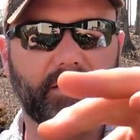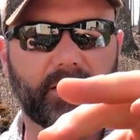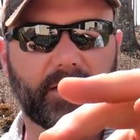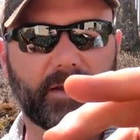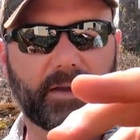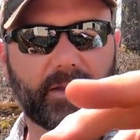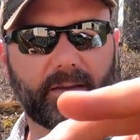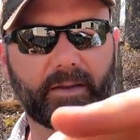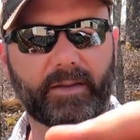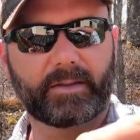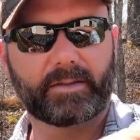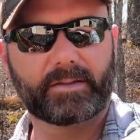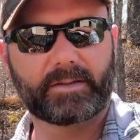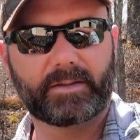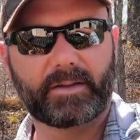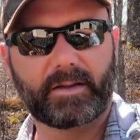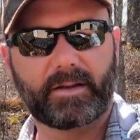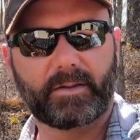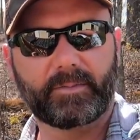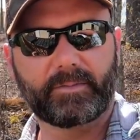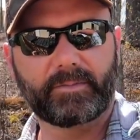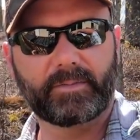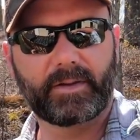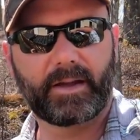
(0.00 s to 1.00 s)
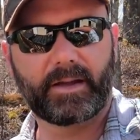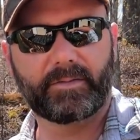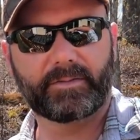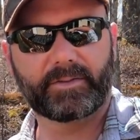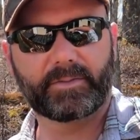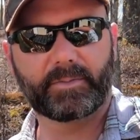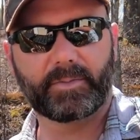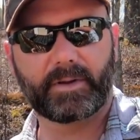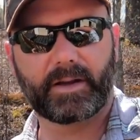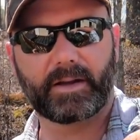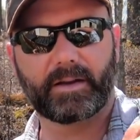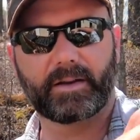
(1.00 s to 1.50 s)
And then some have
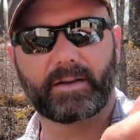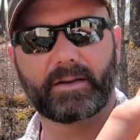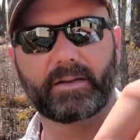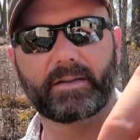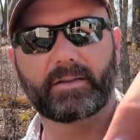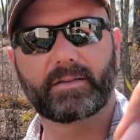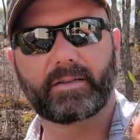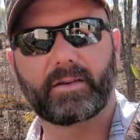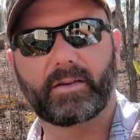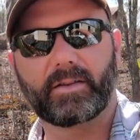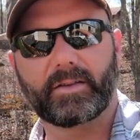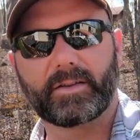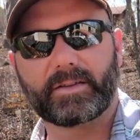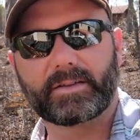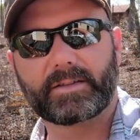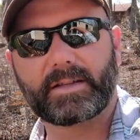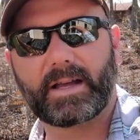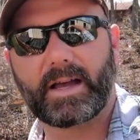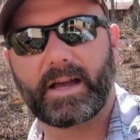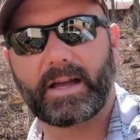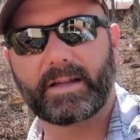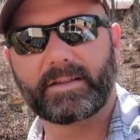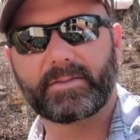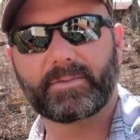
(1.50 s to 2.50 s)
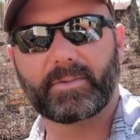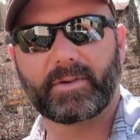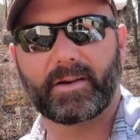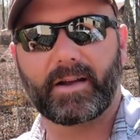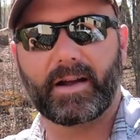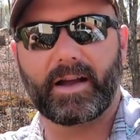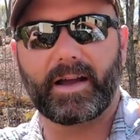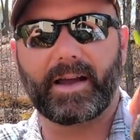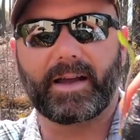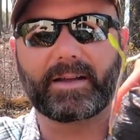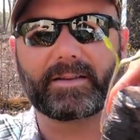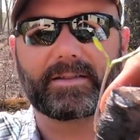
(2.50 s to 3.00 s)
sprouted on the sides where
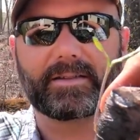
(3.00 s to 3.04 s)
I